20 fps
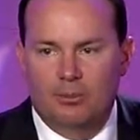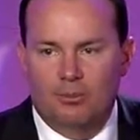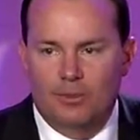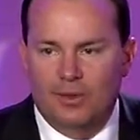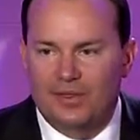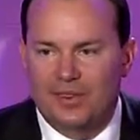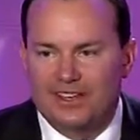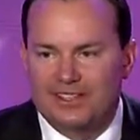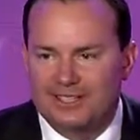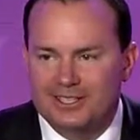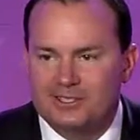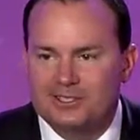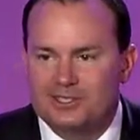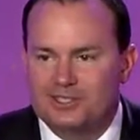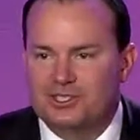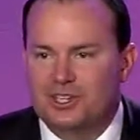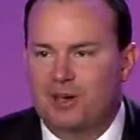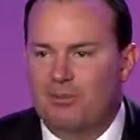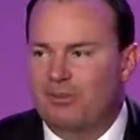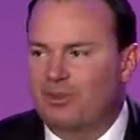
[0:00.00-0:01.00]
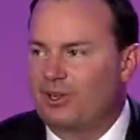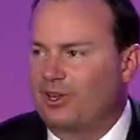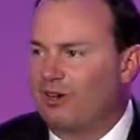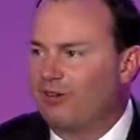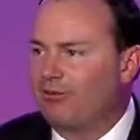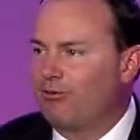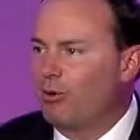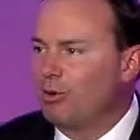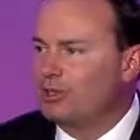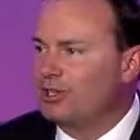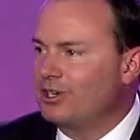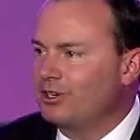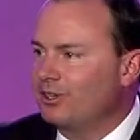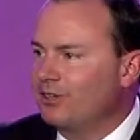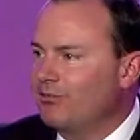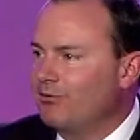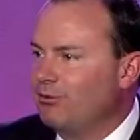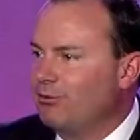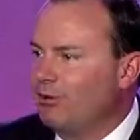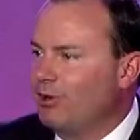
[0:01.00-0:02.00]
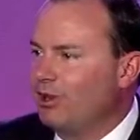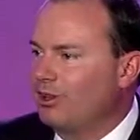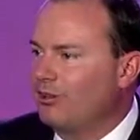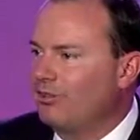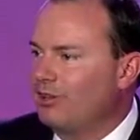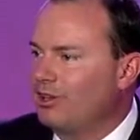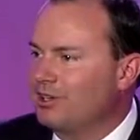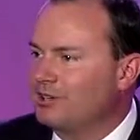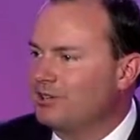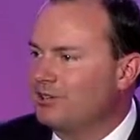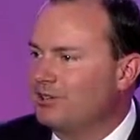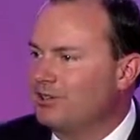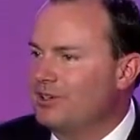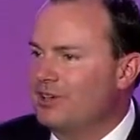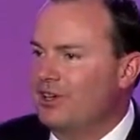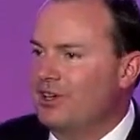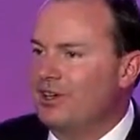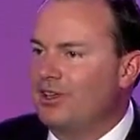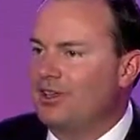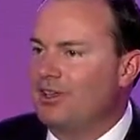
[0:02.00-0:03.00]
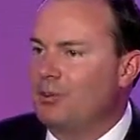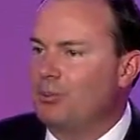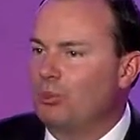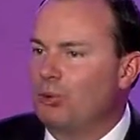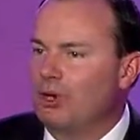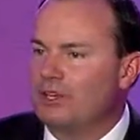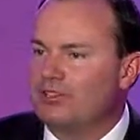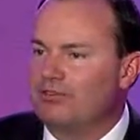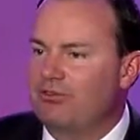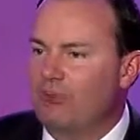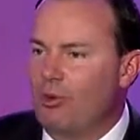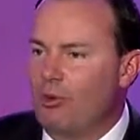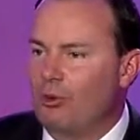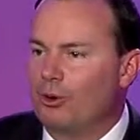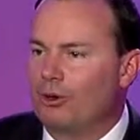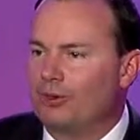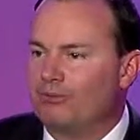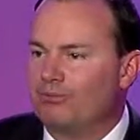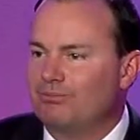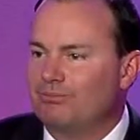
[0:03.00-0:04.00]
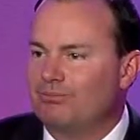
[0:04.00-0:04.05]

But they didn't stop there, fortunately for all of us. They pressed forward.